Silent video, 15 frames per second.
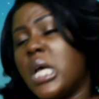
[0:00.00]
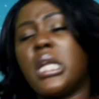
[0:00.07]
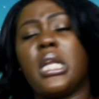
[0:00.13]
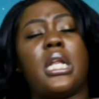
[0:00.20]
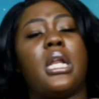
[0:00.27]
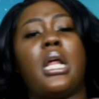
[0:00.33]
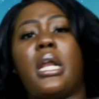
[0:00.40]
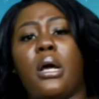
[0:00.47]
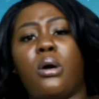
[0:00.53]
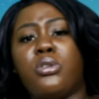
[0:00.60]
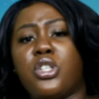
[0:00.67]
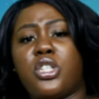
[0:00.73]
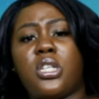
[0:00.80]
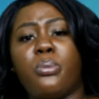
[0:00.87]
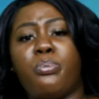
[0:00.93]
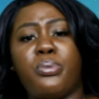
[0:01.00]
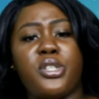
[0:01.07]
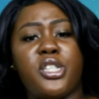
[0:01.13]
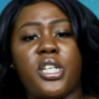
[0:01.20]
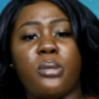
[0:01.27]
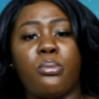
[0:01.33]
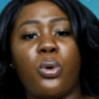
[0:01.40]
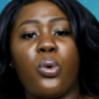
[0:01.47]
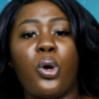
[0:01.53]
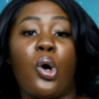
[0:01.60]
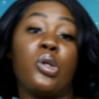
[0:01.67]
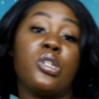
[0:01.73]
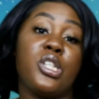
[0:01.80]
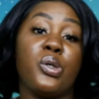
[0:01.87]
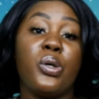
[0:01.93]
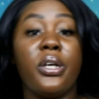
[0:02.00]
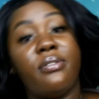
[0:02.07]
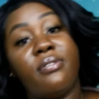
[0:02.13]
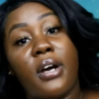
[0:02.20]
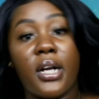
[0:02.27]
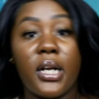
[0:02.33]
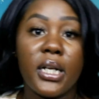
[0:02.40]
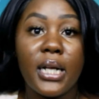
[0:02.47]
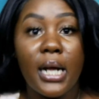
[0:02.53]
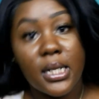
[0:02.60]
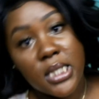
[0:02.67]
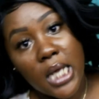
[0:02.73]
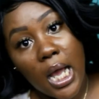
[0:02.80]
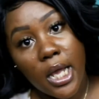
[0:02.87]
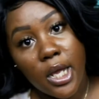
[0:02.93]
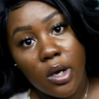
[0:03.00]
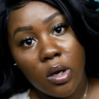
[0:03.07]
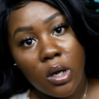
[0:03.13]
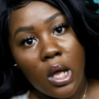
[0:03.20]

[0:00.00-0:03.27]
And I would just keep pushing him away until he finally got tired